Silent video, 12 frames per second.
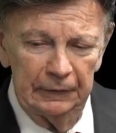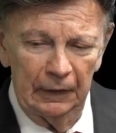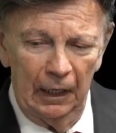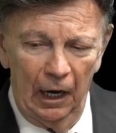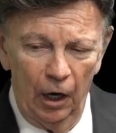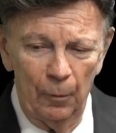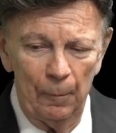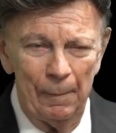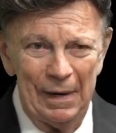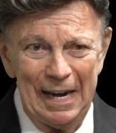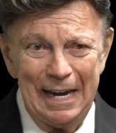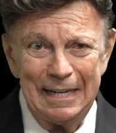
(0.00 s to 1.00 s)
are
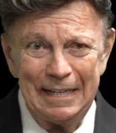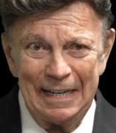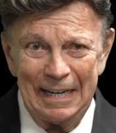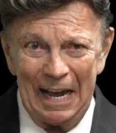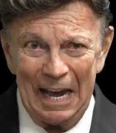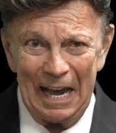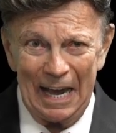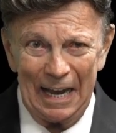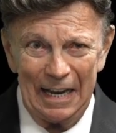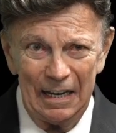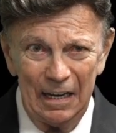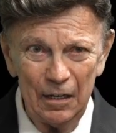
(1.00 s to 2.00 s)
made
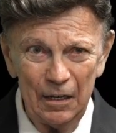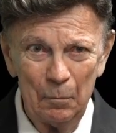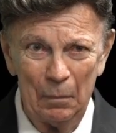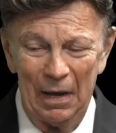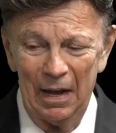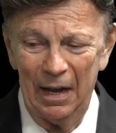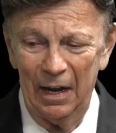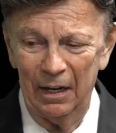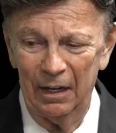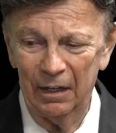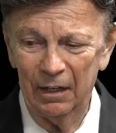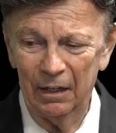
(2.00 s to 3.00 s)
nigh
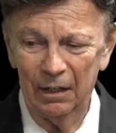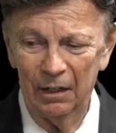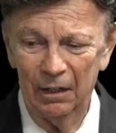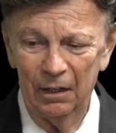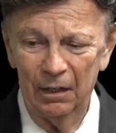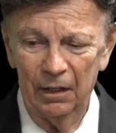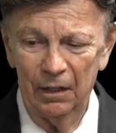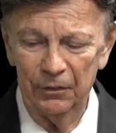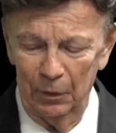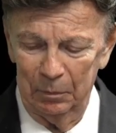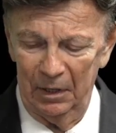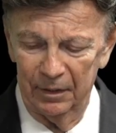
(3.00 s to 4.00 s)
by the
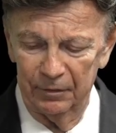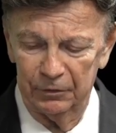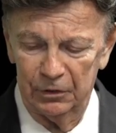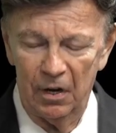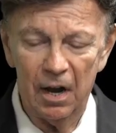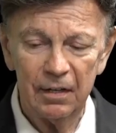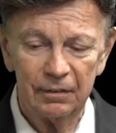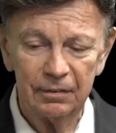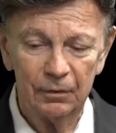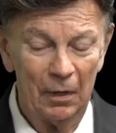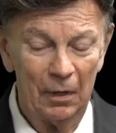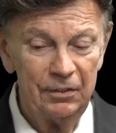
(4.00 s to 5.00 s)
blood of Christ.
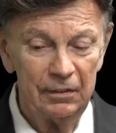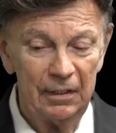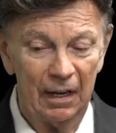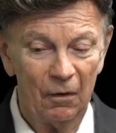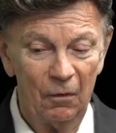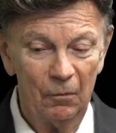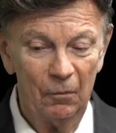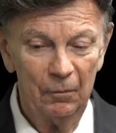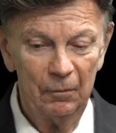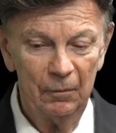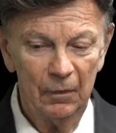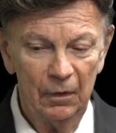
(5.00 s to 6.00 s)
Watch it now.
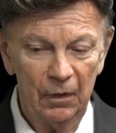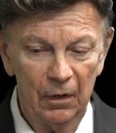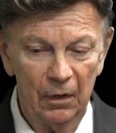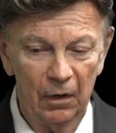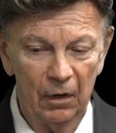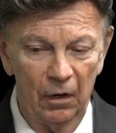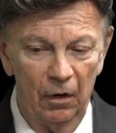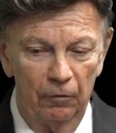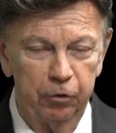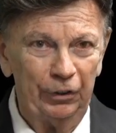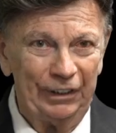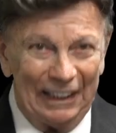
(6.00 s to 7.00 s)

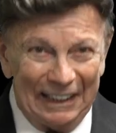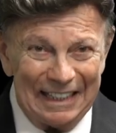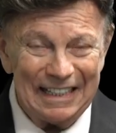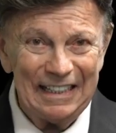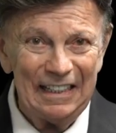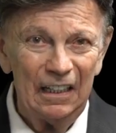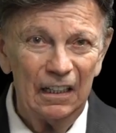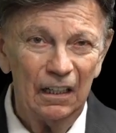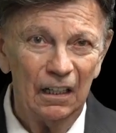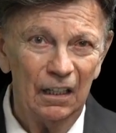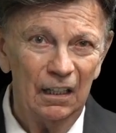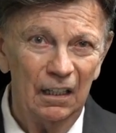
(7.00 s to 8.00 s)
For he
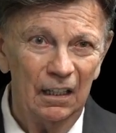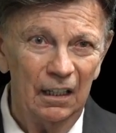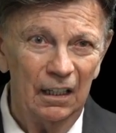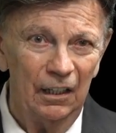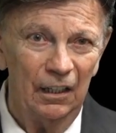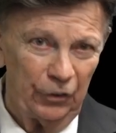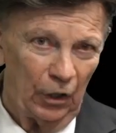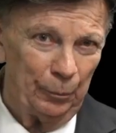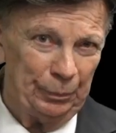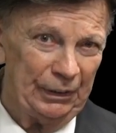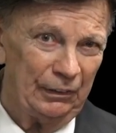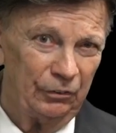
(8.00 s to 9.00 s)
is our
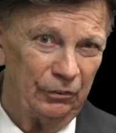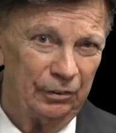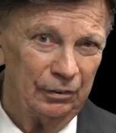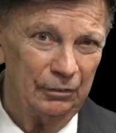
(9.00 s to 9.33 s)
peace